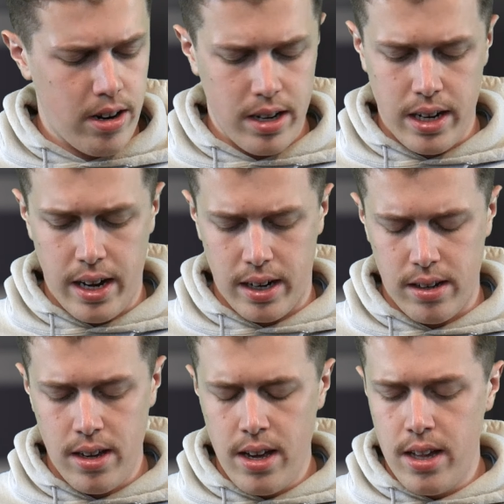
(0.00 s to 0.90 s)
to
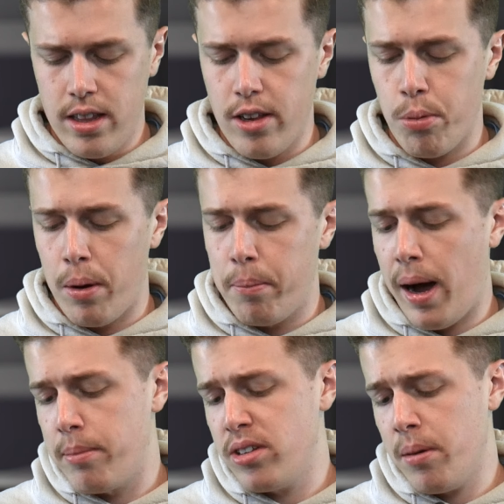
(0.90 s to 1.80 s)
connect. This one
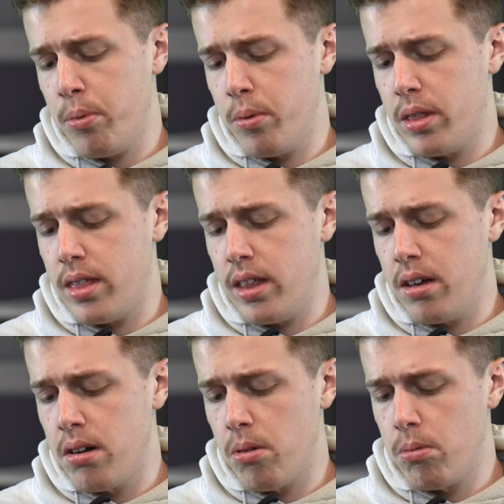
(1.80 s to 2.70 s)
pops up with
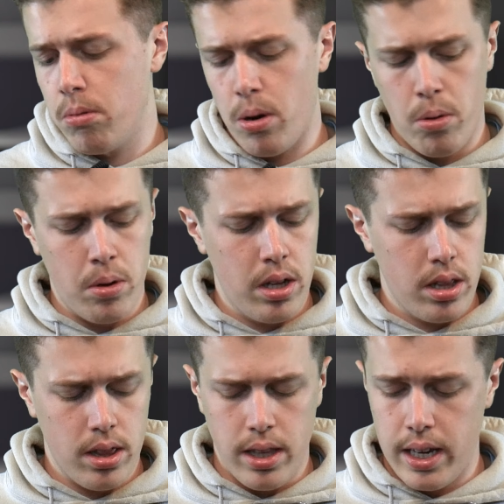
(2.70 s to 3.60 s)
the
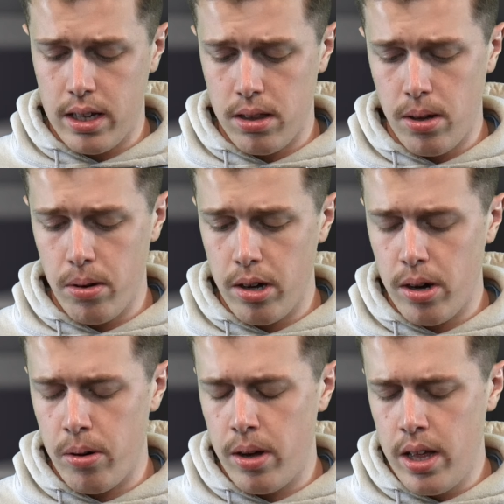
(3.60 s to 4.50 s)
RodeLink
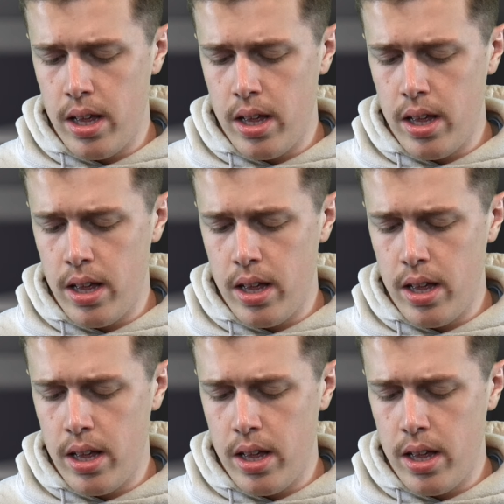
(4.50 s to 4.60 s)
logo.